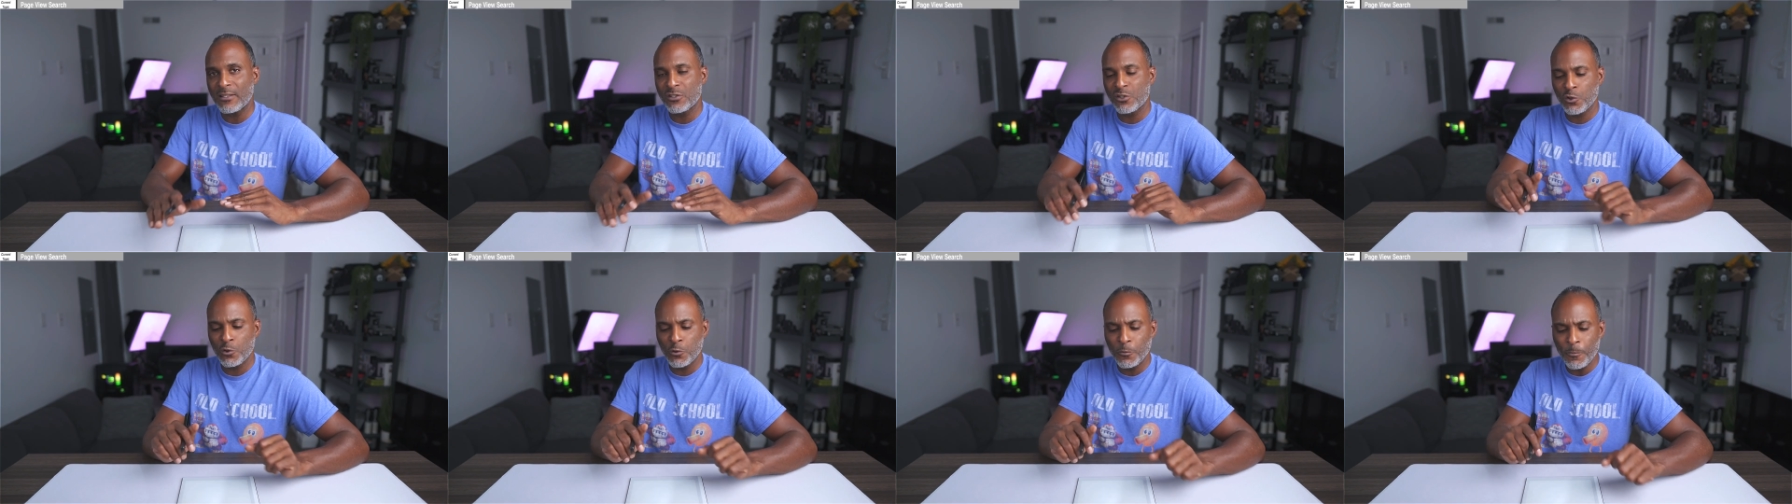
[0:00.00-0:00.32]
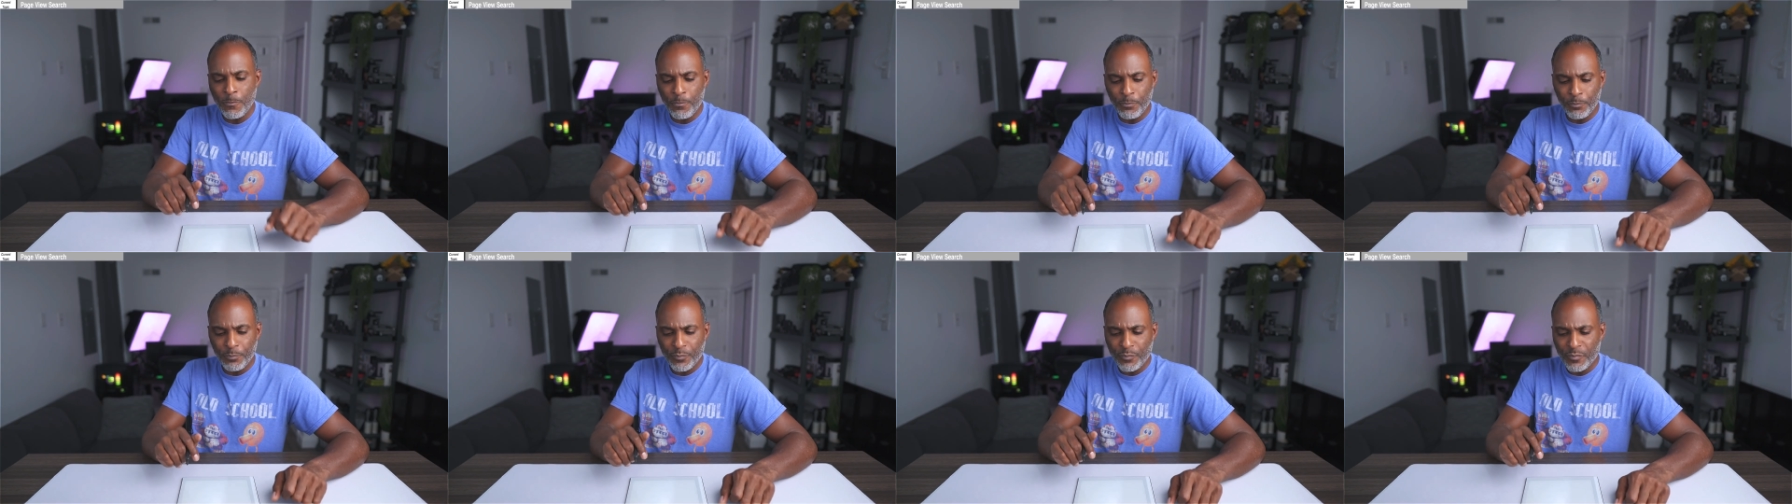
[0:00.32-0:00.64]
to.
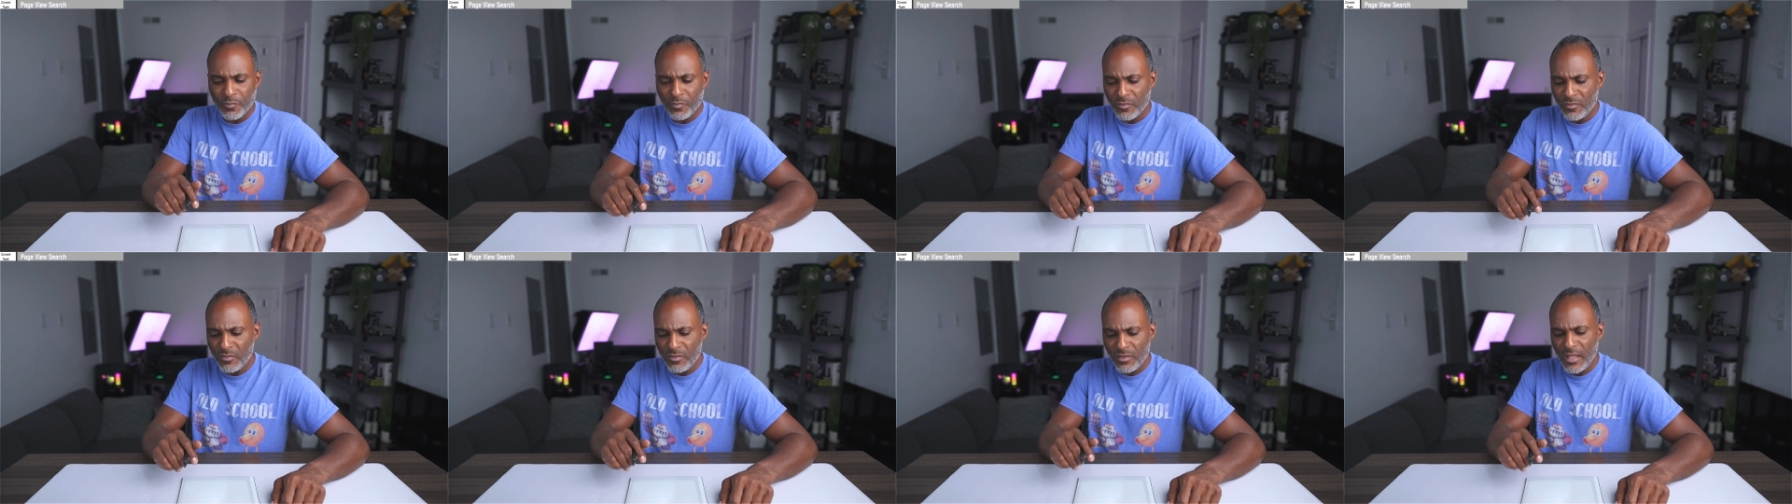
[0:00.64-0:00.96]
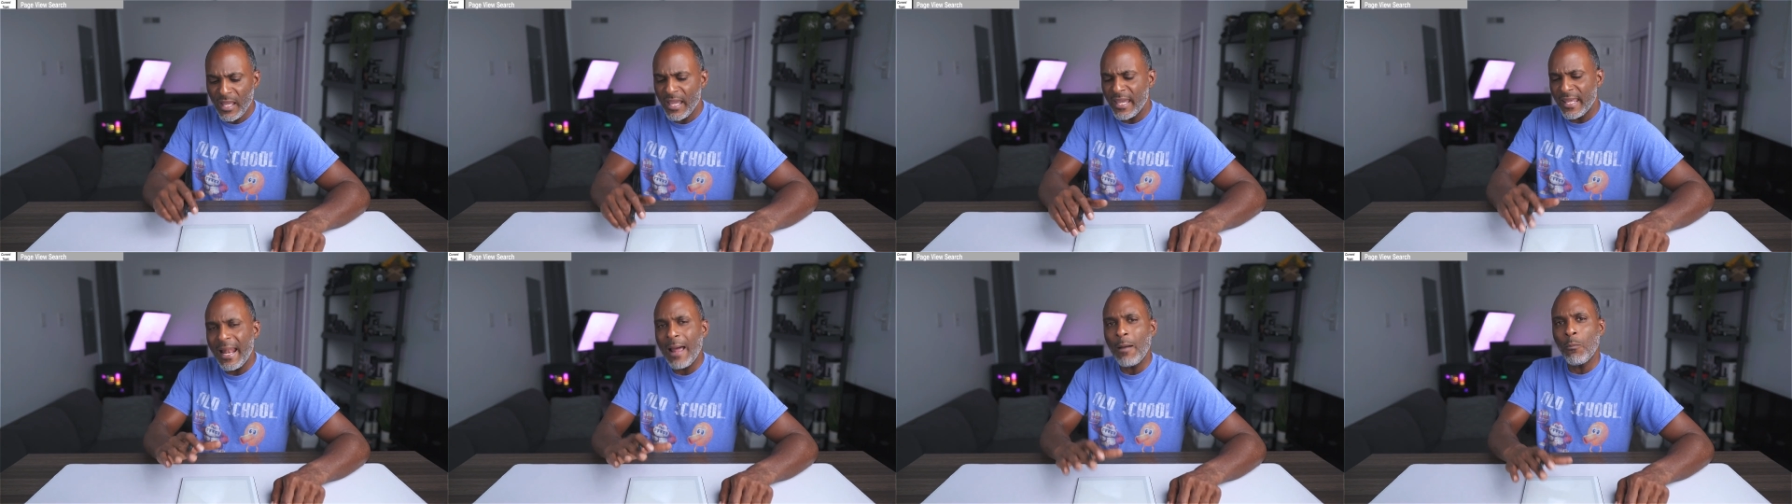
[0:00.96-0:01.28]

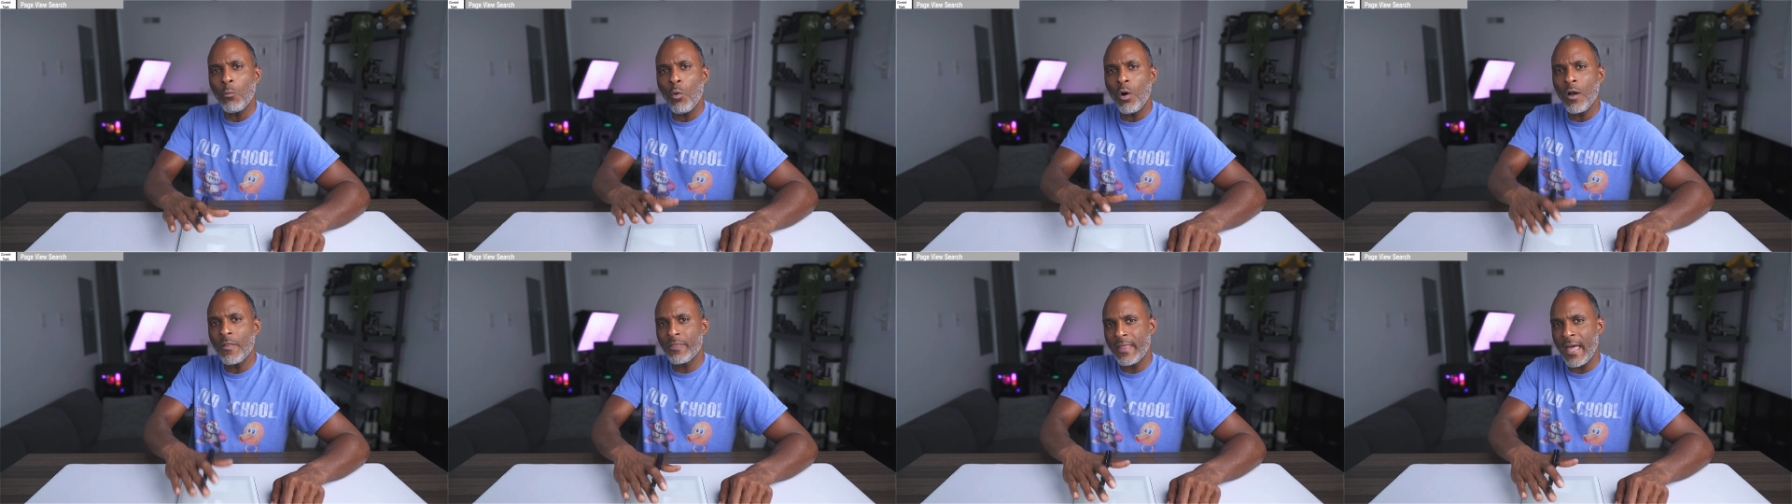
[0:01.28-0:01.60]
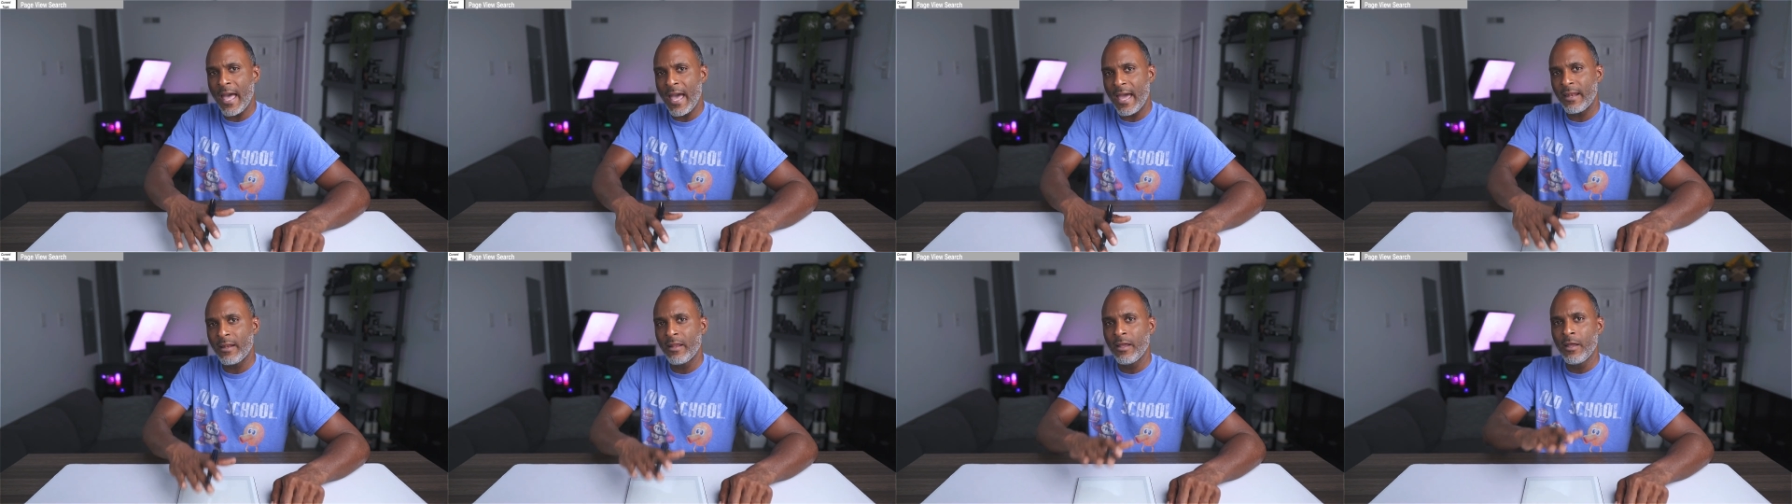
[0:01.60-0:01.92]
And I want
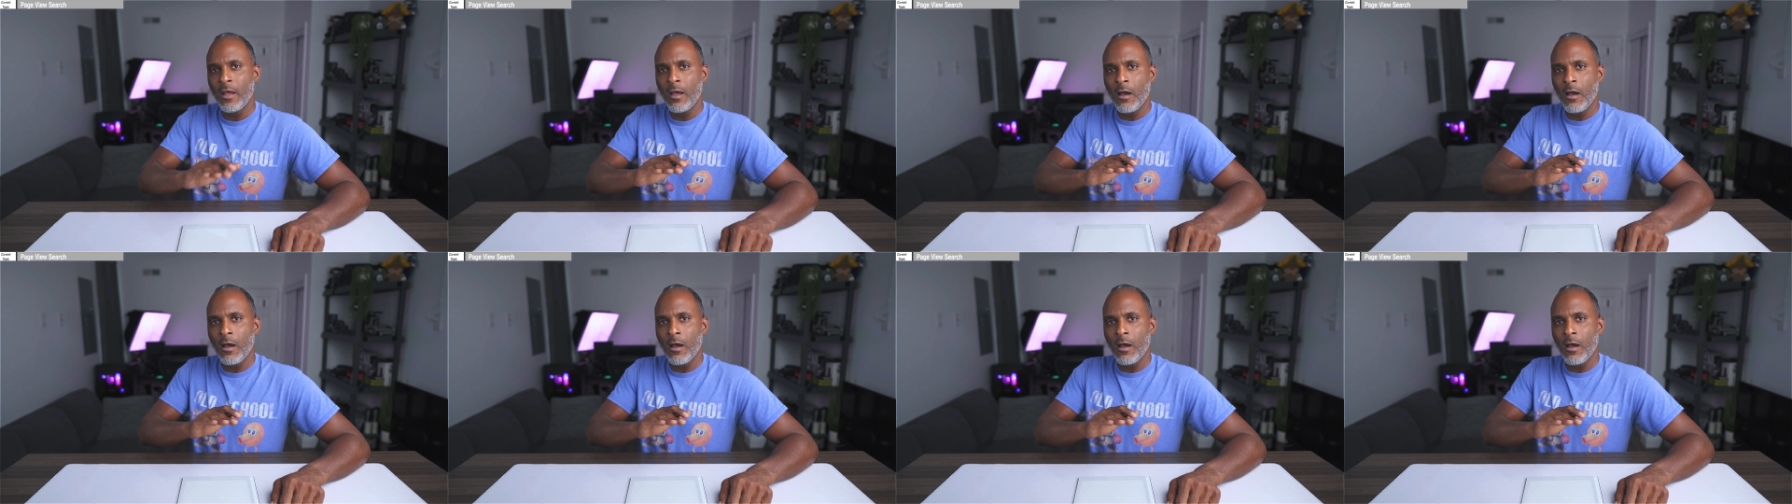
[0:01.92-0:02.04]
that